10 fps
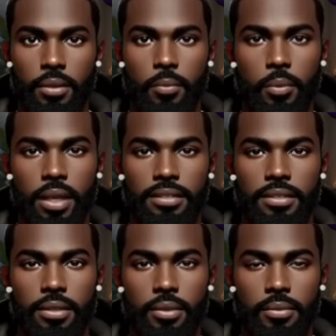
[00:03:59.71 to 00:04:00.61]
Because I
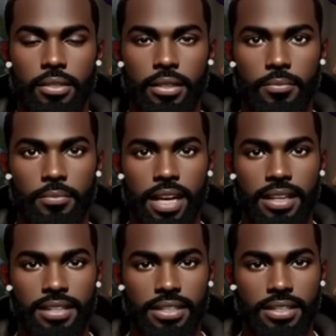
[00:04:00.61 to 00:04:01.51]
just can't see a world
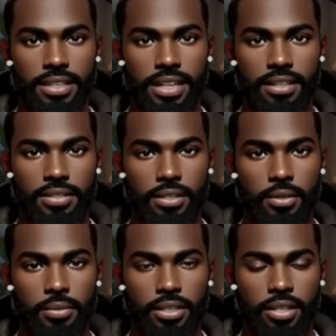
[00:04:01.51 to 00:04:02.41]
where Denise is over there
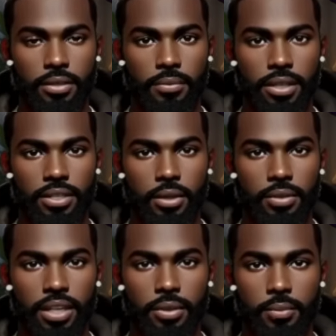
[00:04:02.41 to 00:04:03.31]
paying for
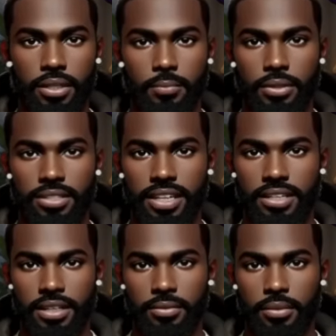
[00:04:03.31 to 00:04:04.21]
everything. Is he
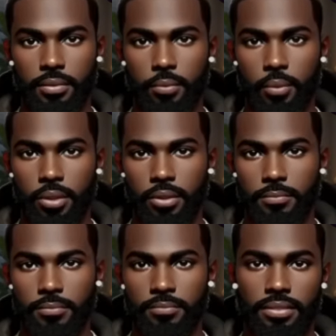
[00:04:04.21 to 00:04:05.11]
not working?
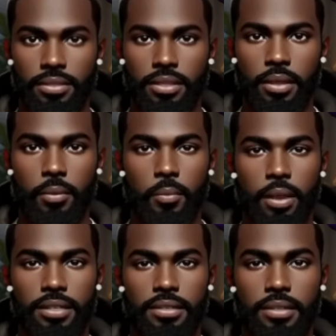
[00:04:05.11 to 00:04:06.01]
What was the reason?